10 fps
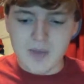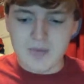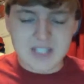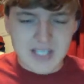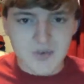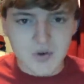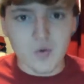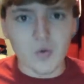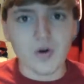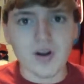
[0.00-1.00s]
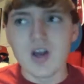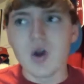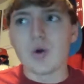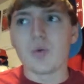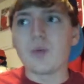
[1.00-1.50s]
wide receiver core
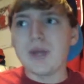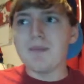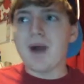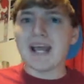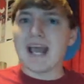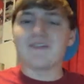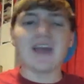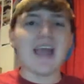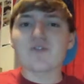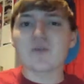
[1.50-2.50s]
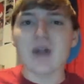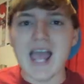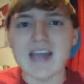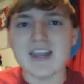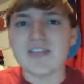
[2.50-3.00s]
we might have ever
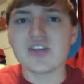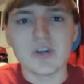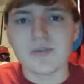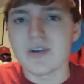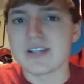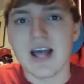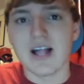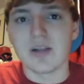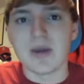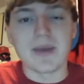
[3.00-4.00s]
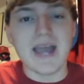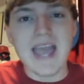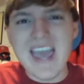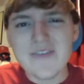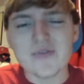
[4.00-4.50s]
had at the University of Alabama,
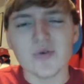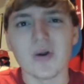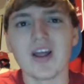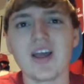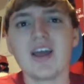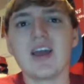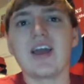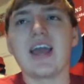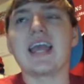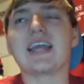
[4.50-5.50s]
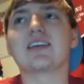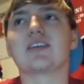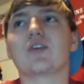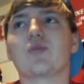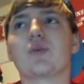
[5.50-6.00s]
ever.
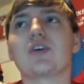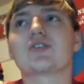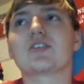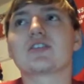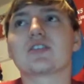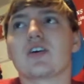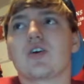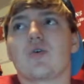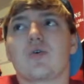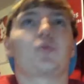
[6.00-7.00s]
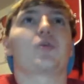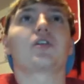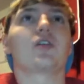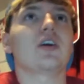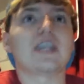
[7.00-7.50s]
And we're just we're
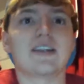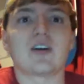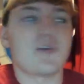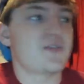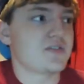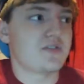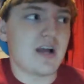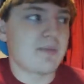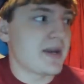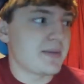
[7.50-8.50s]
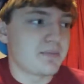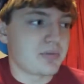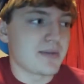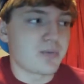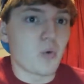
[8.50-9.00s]
lucky that our offensive line play,
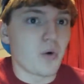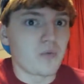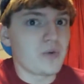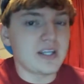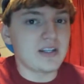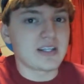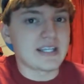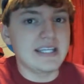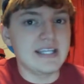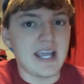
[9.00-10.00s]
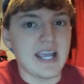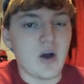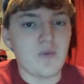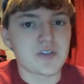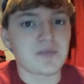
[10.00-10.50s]
play poor. If we can get an
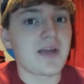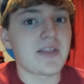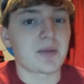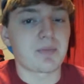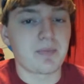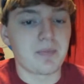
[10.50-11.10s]
offensive line that